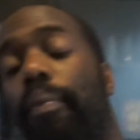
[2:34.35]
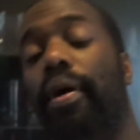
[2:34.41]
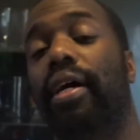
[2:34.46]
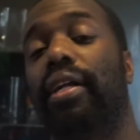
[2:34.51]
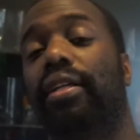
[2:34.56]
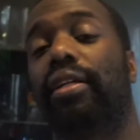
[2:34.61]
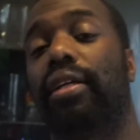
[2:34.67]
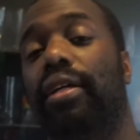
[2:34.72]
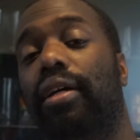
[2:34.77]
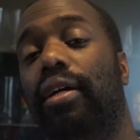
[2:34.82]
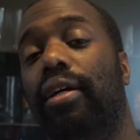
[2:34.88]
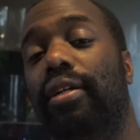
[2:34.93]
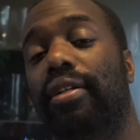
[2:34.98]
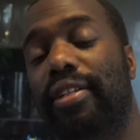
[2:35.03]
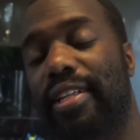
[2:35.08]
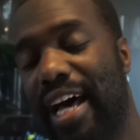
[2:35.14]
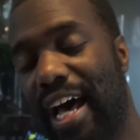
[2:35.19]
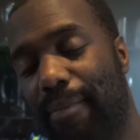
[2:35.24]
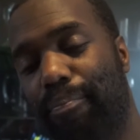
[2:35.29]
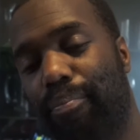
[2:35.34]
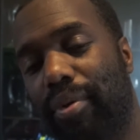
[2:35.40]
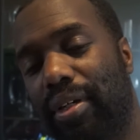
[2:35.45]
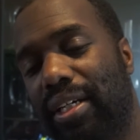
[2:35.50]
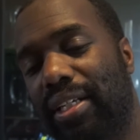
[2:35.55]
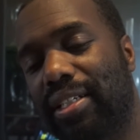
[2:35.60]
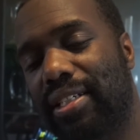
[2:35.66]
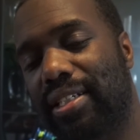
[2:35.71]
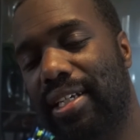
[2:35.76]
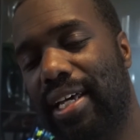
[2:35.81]
But that
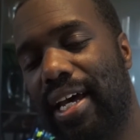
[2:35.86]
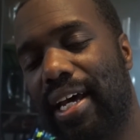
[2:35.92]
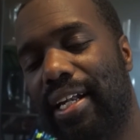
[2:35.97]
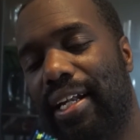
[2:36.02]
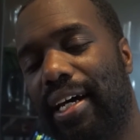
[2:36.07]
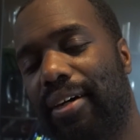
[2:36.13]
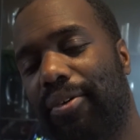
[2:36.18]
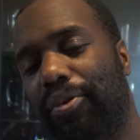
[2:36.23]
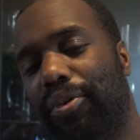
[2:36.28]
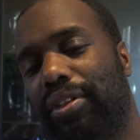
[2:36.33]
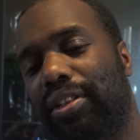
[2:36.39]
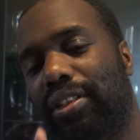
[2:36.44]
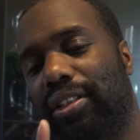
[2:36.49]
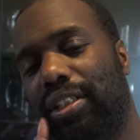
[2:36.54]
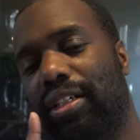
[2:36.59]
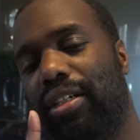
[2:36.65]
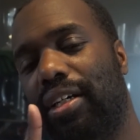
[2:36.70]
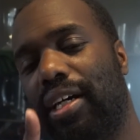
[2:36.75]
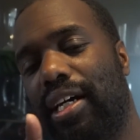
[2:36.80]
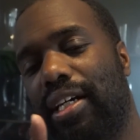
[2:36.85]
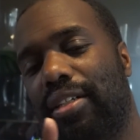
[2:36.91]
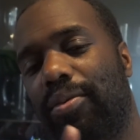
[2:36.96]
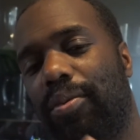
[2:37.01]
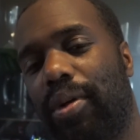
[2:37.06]
being said, I will see you guys